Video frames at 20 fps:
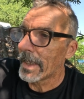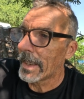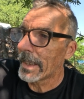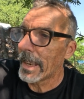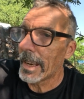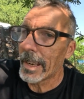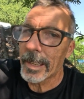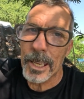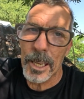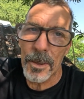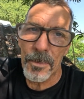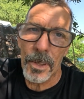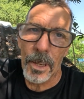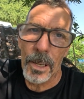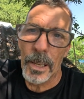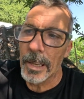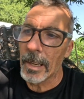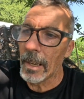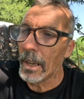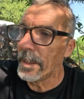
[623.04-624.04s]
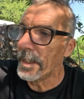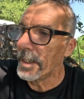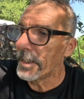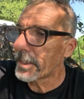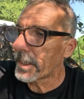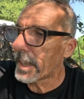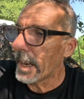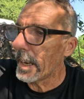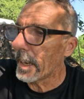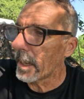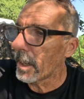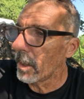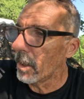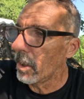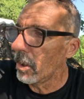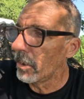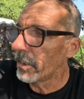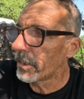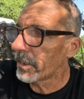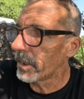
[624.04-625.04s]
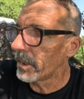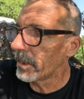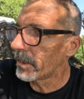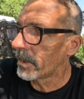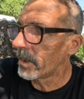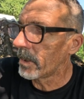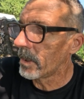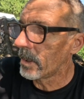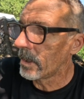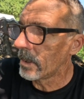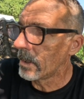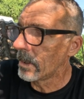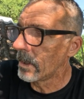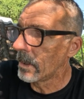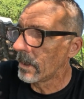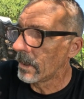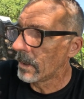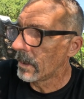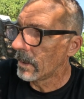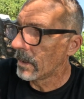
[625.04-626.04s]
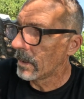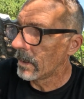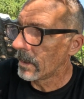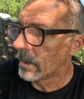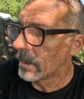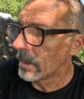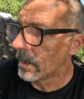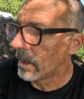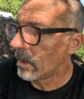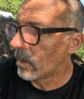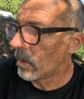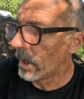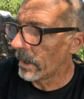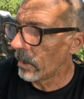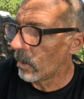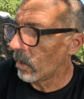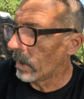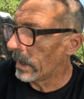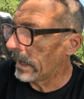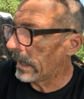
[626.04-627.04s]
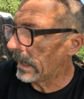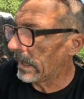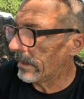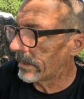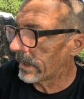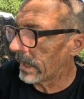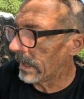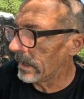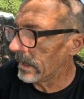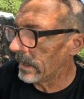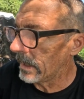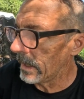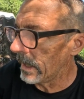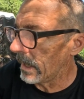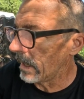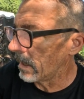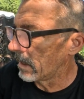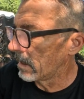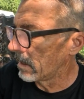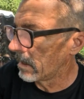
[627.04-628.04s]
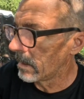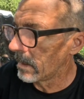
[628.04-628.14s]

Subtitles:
I gotta keep the lid on this kind of closed because I don't want no leaves getting in there.